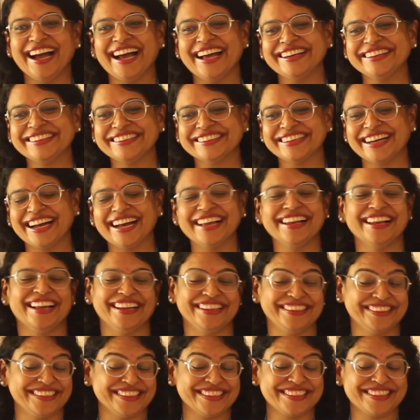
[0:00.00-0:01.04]
And I
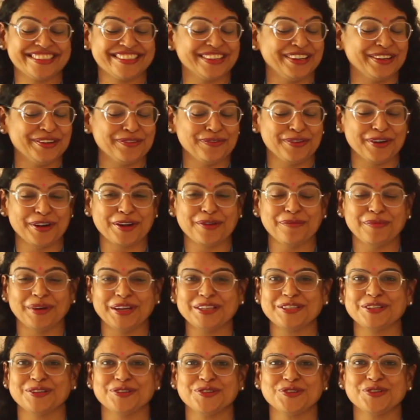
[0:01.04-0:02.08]
like this very
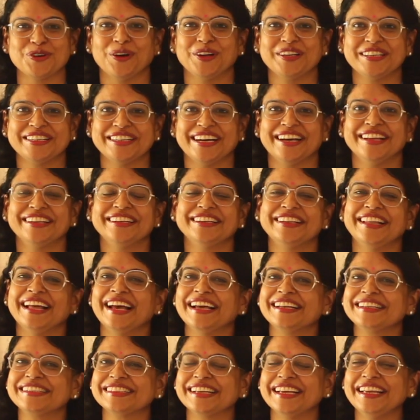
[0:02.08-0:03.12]
much in John Donne,
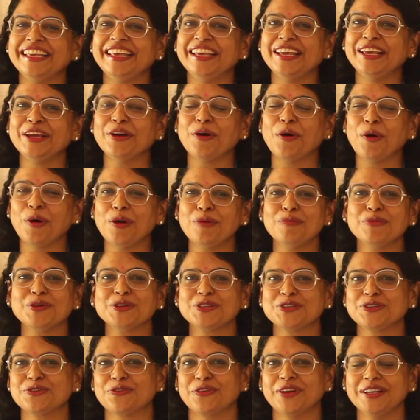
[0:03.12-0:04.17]
that he
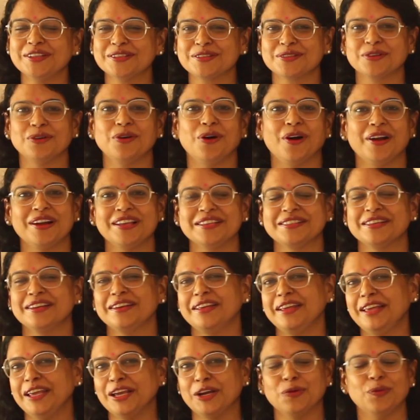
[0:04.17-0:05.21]
almost treats God as an
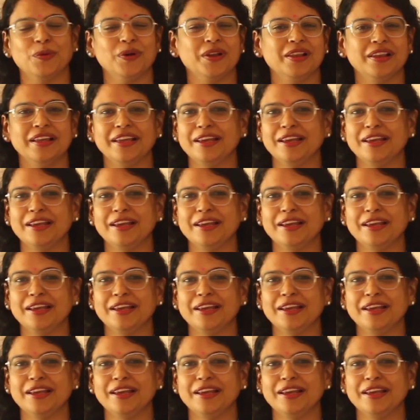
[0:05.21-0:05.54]
equal.